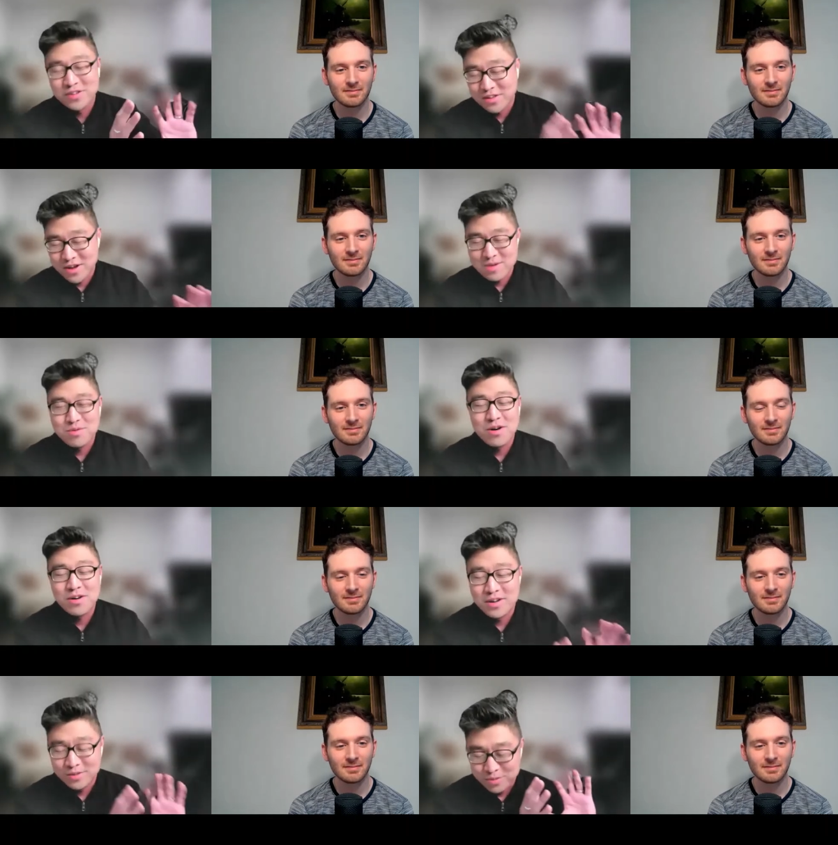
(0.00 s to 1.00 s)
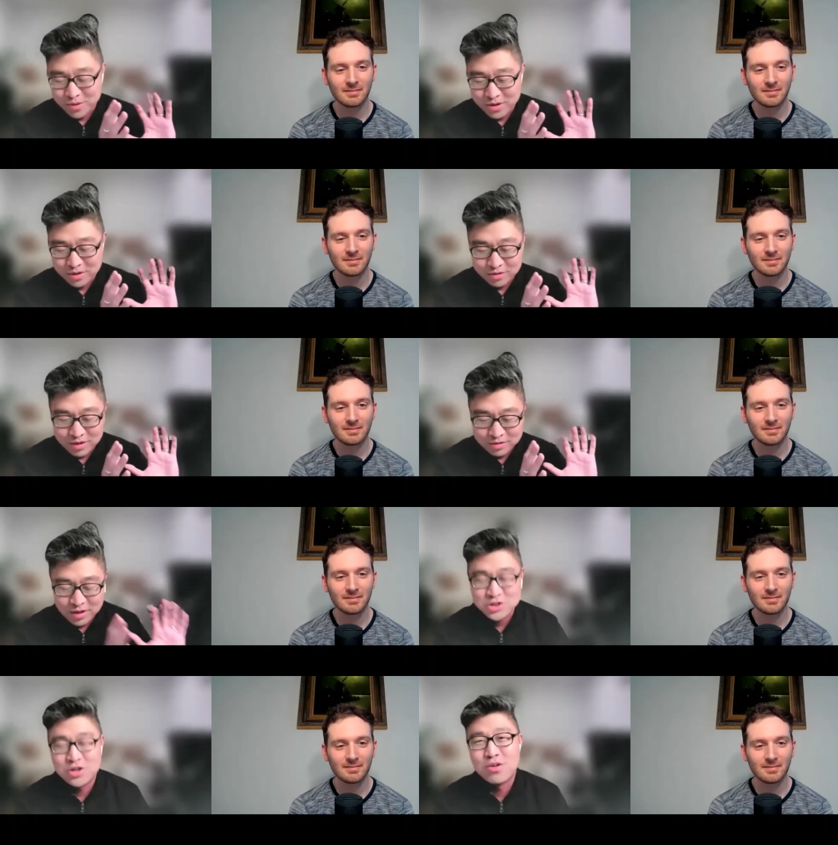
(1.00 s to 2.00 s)
Speaker 1: the library was a
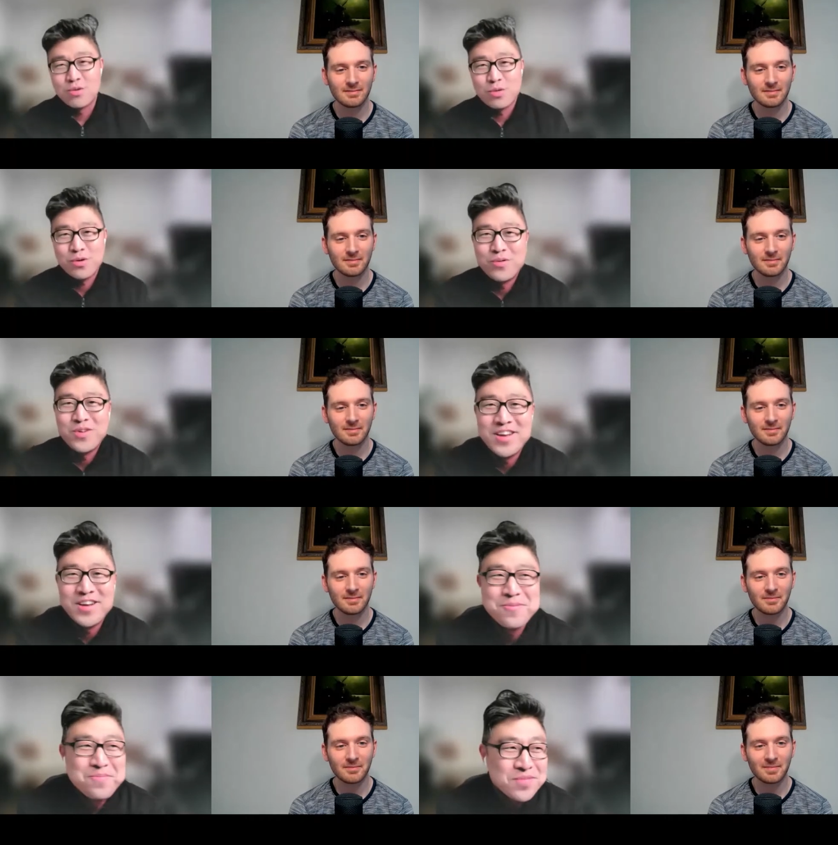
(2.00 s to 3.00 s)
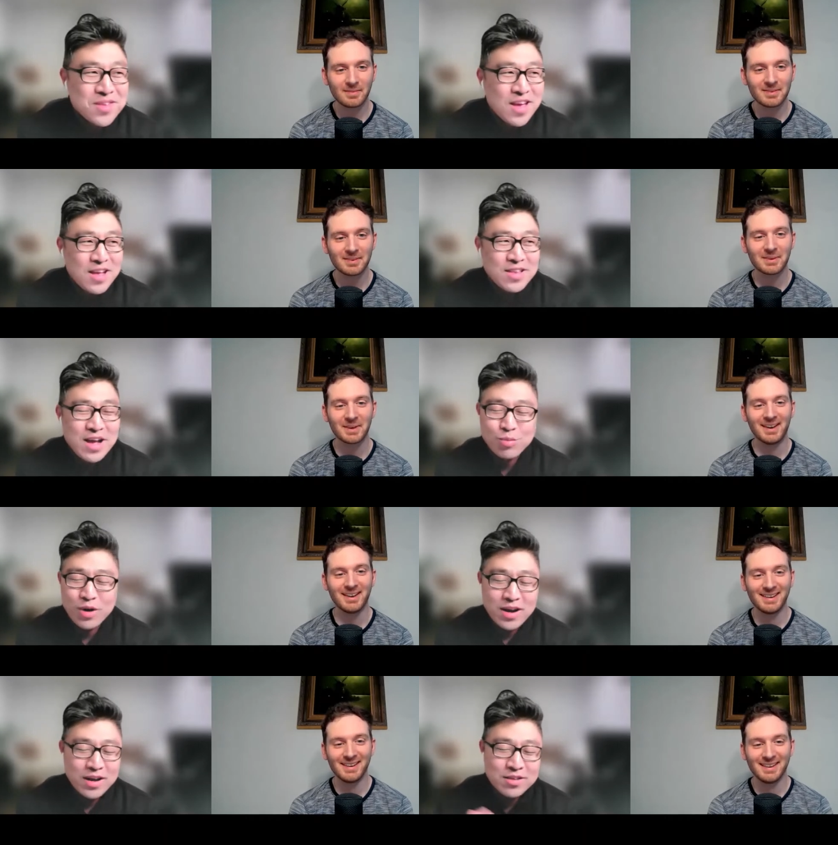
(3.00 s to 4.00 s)
section on North Korea. And that's
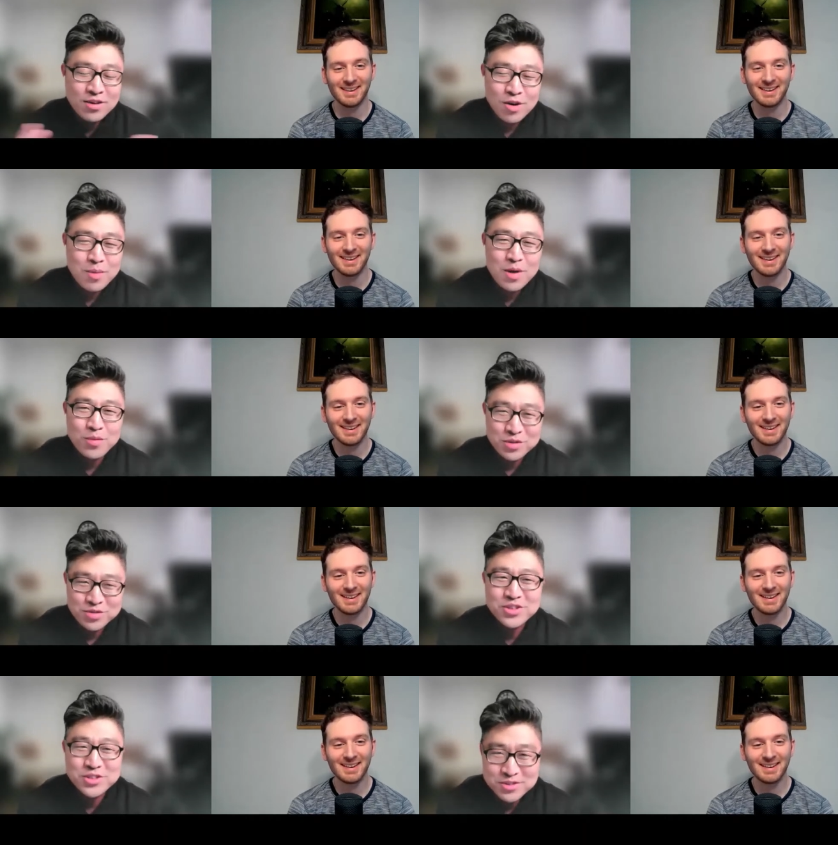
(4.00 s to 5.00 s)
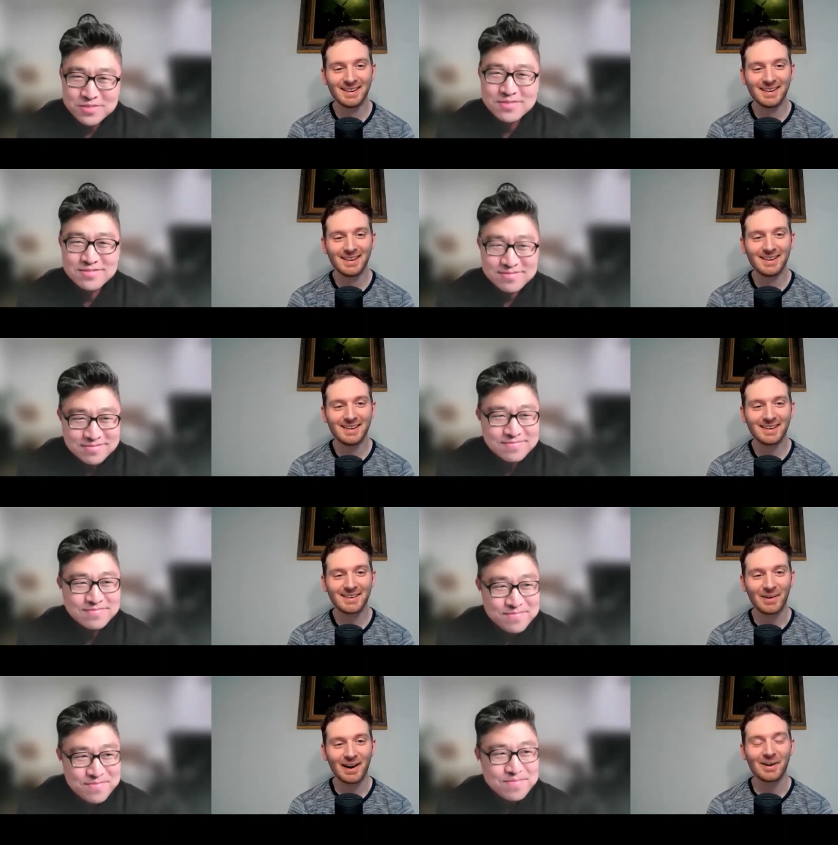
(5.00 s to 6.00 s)
where I did all my research.
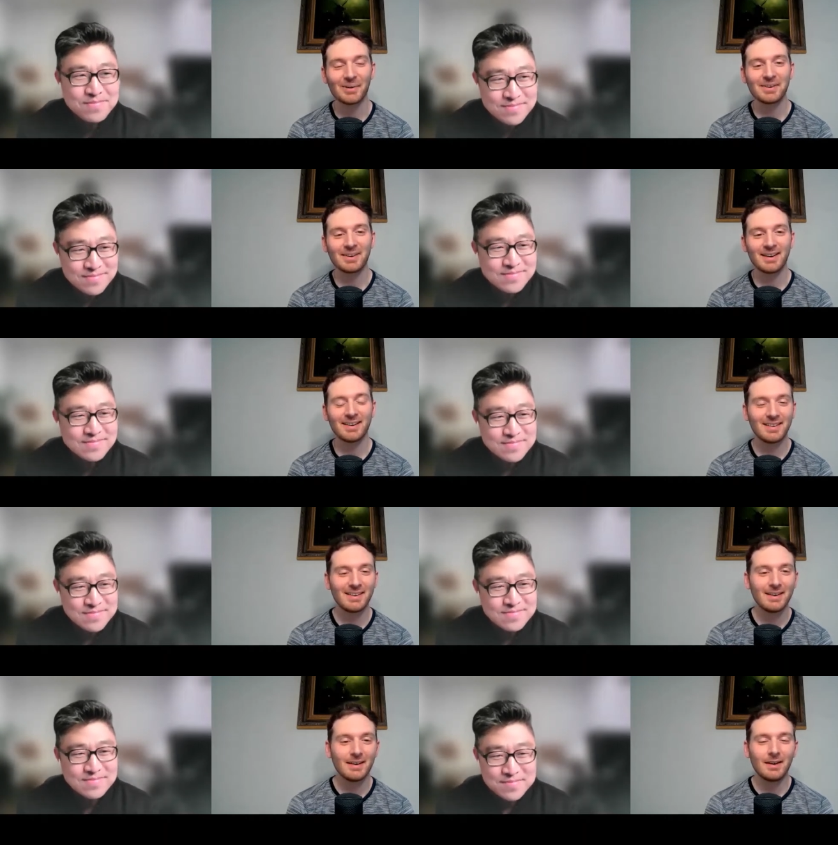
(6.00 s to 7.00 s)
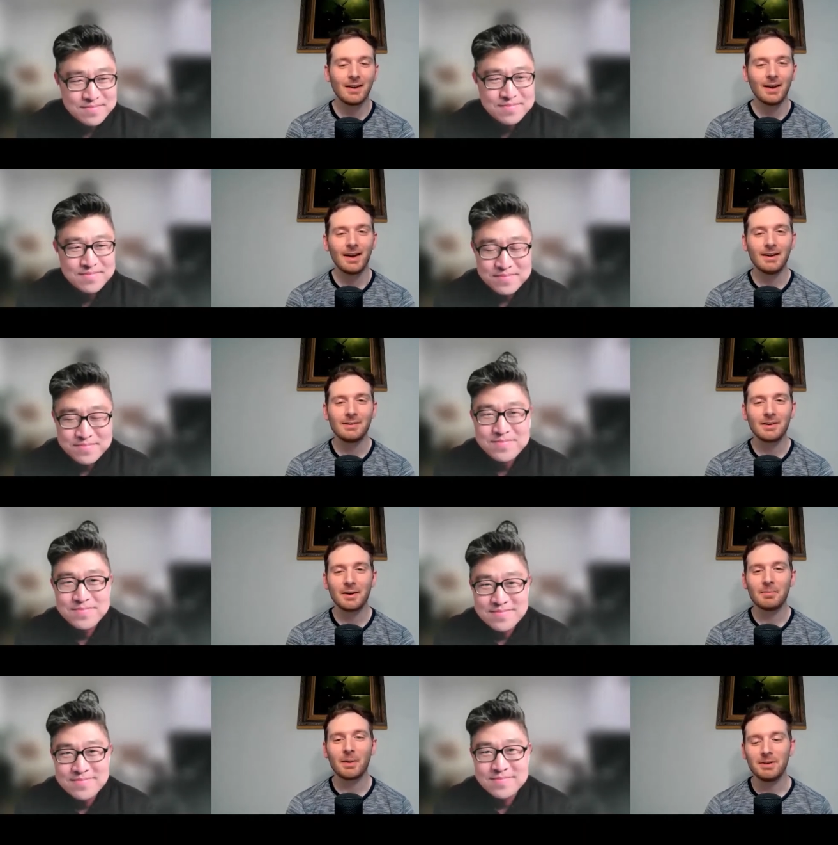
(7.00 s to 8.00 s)
Speaker 2: Wow. Okay. And
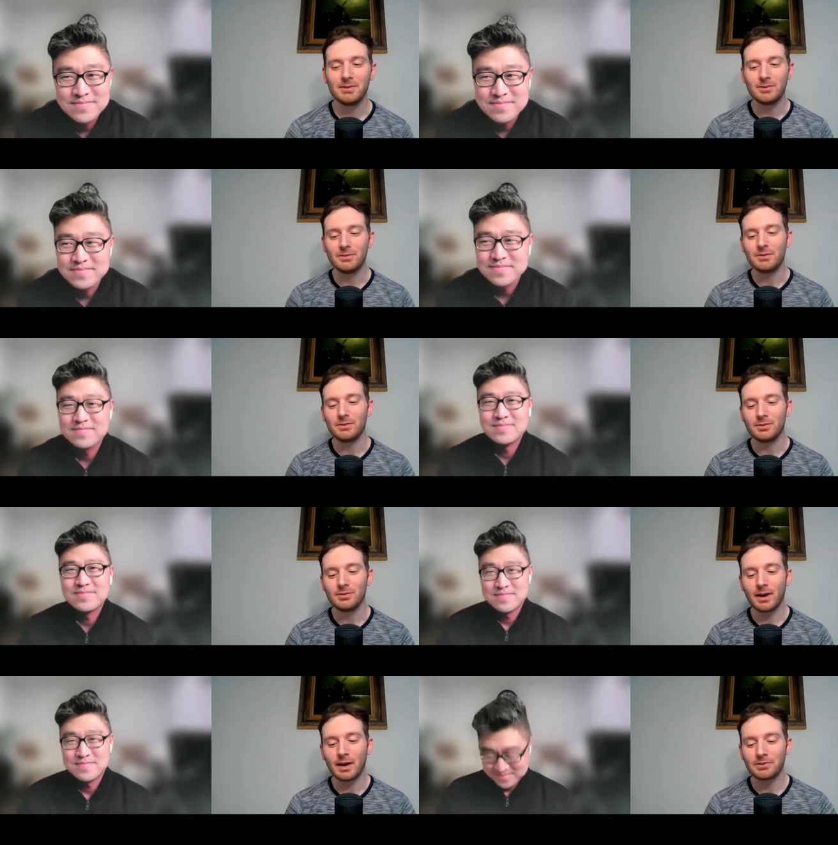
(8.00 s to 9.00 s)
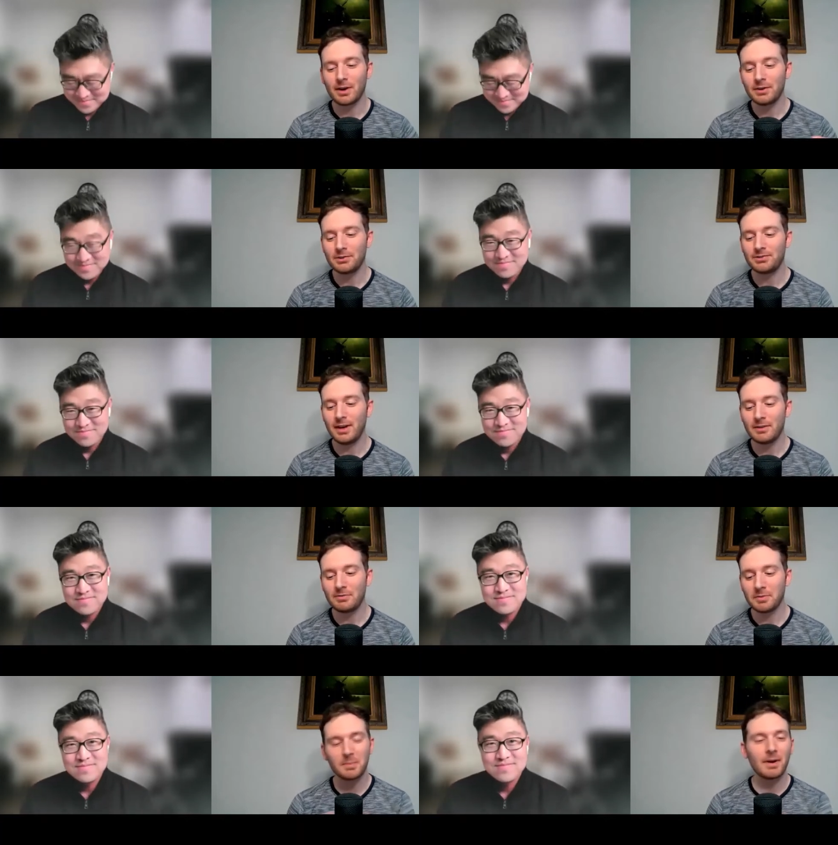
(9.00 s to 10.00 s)
um, I mean, as I understand
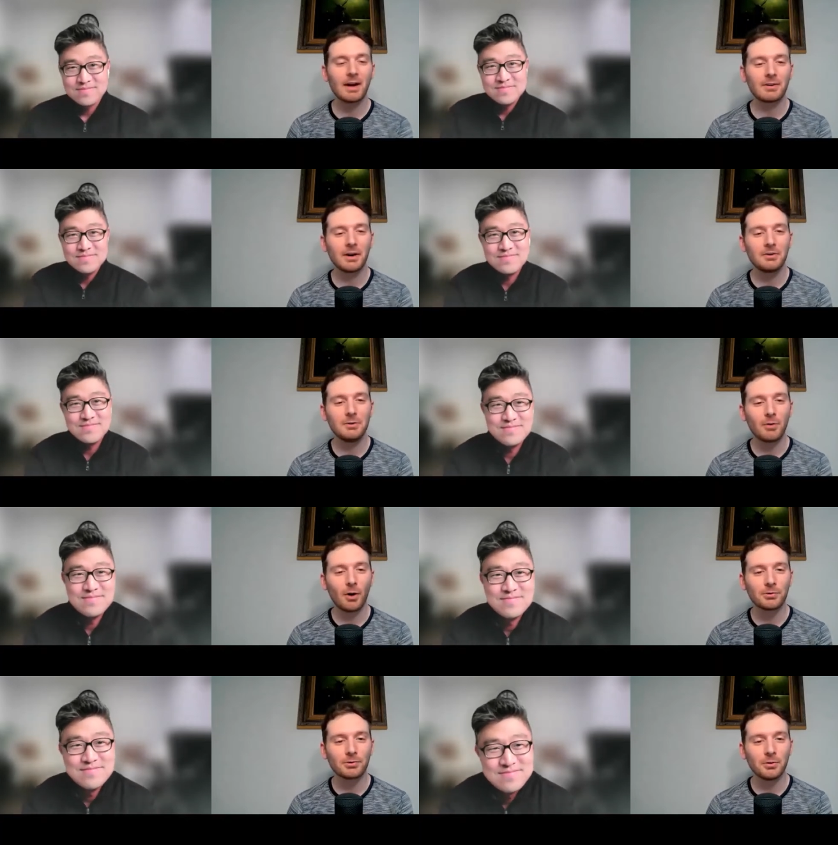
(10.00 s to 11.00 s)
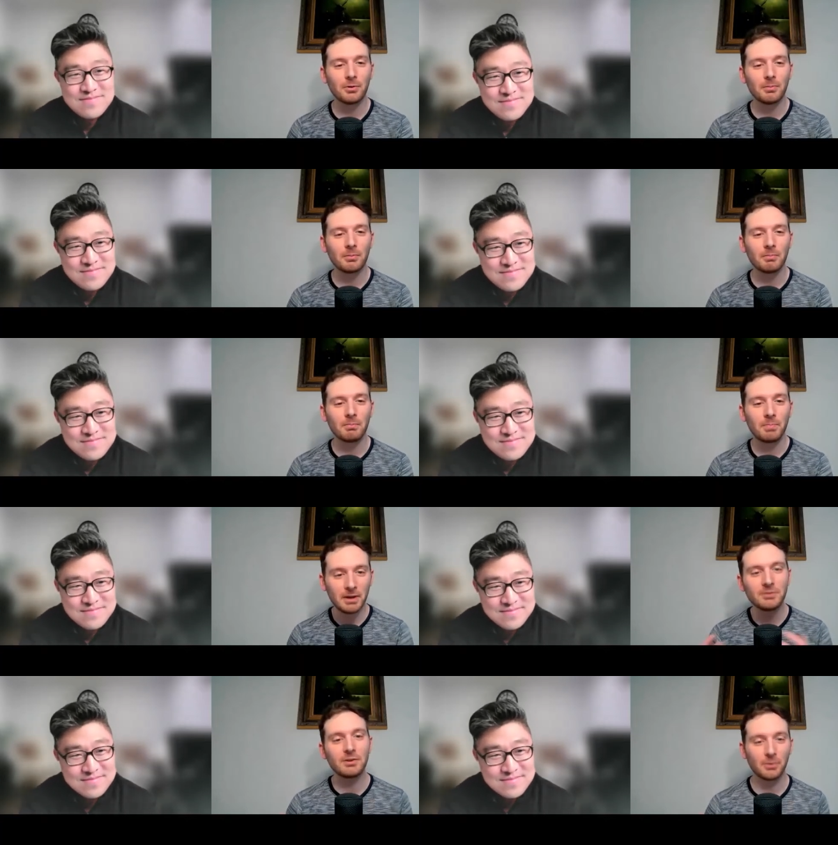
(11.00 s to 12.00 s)
from your background, you've also been